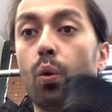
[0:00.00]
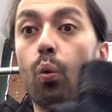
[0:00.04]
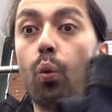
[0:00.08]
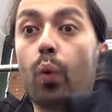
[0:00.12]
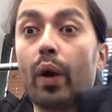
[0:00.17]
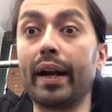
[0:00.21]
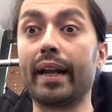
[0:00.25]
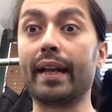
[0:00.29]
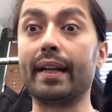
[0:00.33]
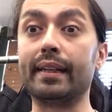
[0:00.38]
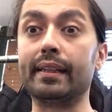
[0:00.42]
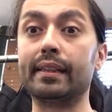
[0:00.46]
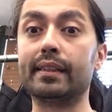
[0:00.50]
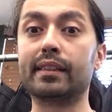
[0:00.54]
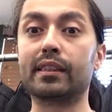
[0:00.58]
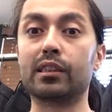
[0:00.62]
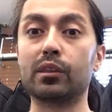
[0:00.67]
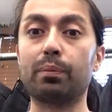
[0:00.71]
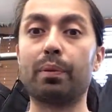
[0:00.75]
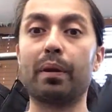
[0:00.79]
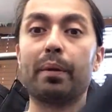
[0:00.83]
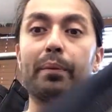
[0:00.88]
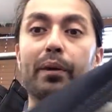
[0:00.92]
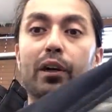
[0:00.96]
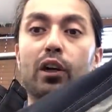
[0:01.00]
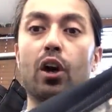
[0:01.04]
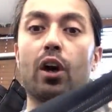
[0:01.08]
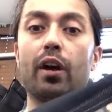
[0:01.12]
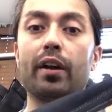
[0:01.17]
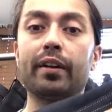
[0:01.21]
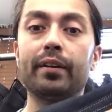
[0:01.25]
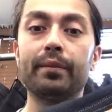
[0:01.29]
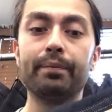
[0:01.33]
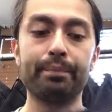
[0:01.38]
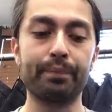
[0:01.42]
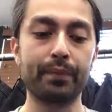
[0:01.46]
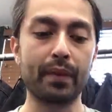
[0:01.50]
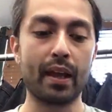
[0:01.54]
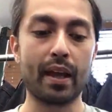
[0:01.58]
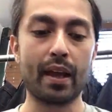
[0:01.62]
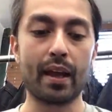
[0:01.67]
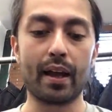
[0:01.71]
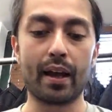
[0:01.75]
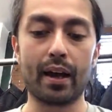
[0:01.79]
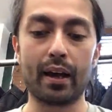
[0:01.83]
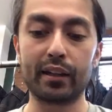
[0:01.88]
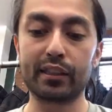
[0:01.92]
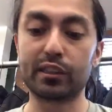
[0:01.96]
what is supima cotton?
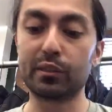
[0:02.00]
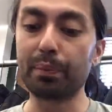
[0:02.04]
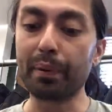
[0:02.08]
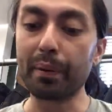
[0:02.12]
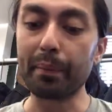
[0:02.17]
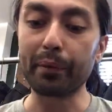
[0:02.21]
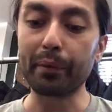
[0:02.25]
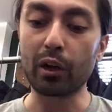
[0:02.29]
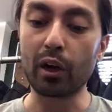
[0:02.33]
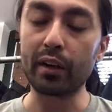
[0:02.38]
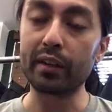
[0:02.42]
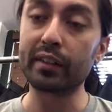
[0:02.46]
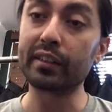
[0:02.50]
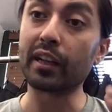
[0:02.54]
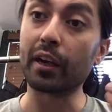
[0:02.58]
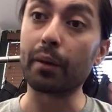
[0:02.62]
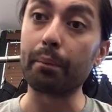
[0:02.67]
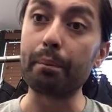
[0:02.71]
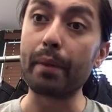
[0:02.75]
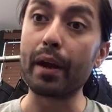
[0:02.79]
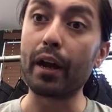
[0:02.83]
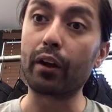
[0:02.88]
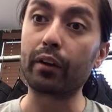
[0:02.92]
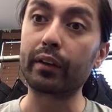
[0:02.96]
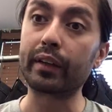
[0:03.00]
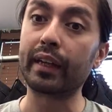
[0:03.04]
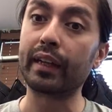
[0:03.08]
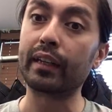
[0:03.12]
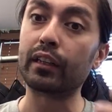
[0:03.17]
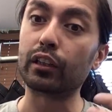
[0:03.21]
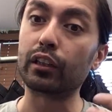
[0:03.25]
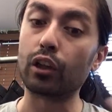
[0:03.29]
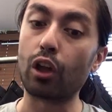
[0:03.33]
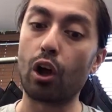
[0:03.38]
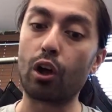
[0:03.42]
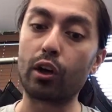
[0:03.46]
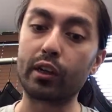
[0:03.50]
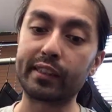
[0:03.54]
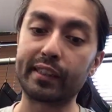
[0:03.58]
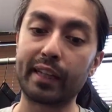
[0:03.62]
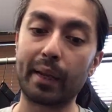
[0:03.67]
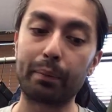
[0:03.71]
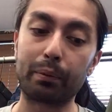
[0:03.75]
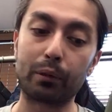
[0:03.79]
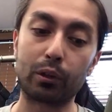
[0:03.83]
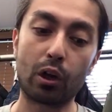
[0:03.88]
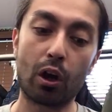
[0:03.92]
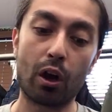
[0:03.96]
Supima cotton is an American long
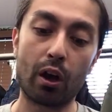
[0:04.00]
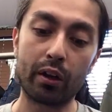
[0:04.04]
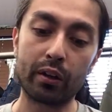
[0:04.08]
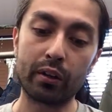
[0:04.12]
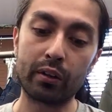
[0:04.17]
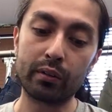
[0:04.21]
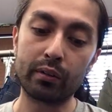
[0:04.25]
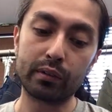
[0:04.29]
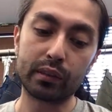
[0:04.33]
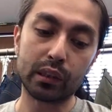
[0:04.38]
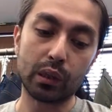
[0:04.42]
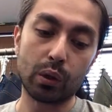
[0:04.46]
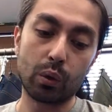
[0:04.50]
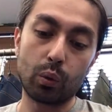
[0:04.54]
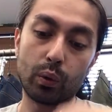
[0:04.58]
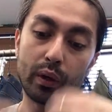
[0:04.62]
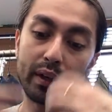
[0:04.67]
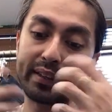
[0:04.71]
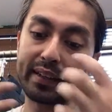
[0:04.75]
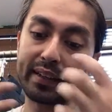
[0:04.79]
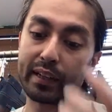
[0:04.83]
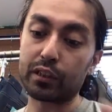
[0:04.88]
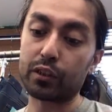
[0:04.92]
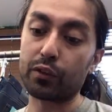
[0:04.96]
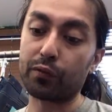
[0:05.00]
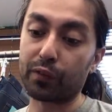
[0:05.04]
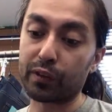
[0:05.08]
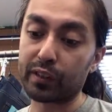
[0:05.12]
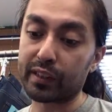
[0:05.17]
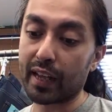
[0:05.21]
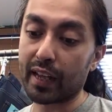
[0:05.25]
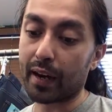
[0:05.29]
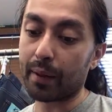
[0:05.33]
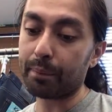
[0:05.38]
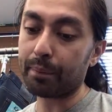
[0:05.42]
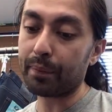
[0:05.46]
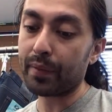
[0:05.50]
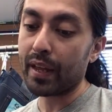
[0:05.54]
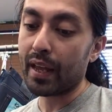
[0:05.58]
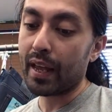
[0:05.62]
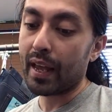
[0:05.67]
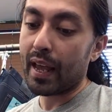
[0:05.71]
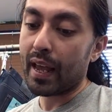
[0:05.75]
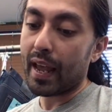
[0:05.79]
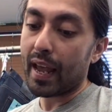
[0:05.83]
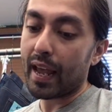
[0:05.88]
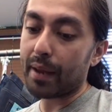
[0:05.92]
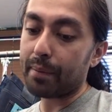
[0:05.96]
staple cotton. So what does that do for denim?
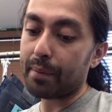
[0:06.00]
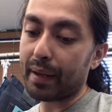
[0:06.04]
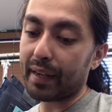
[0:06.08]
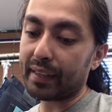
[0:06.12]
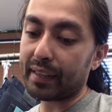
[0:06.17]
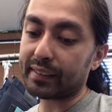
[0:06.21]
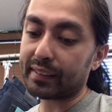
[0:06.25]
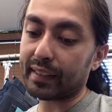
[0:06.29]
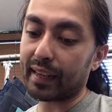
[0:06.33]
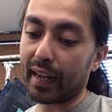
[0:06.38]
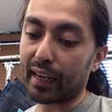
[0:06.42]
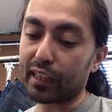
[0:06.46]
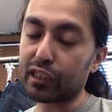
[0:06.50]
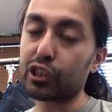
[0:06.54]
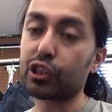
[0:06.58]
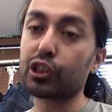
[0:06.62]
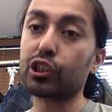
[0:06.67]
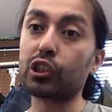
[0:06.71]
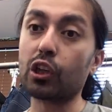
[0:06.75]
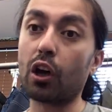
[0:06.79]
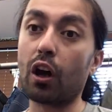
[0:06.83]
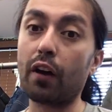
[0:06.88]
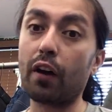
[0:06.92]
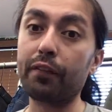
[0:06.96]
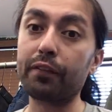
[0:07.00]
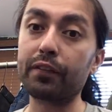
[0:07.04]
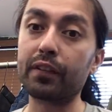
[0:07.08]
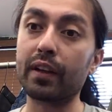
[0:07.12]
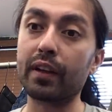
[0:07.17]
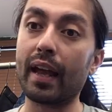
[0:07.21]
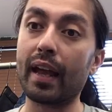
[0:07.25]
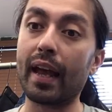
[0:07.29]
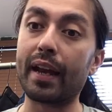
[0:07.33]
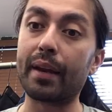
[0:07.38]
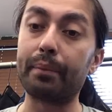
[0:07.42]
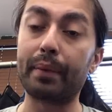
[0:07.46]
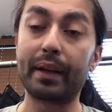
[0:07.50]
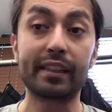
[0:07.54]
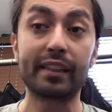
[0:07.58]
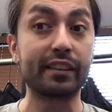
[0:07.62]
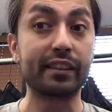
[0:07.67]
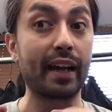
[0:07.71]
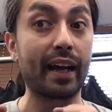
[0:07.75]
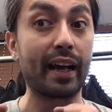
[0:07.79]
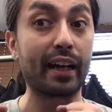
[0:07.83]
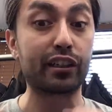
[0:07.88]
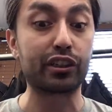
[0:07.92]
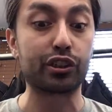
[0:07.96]
It makes it extra soft and it makes
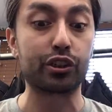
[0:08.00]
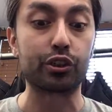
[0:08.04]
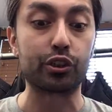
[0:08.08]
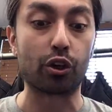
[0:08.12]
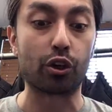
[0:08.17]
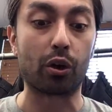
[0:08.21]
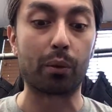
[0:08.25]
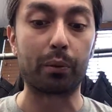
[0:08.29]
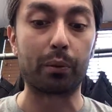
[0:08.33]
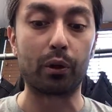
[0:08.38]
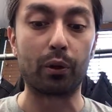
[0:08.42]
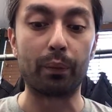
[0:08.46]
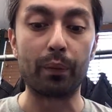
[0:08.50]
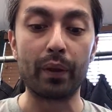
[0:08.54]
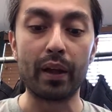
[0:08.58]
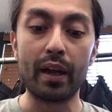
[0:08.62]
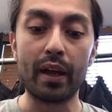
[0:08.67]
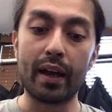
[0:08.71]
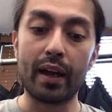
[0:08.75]
it extra durable.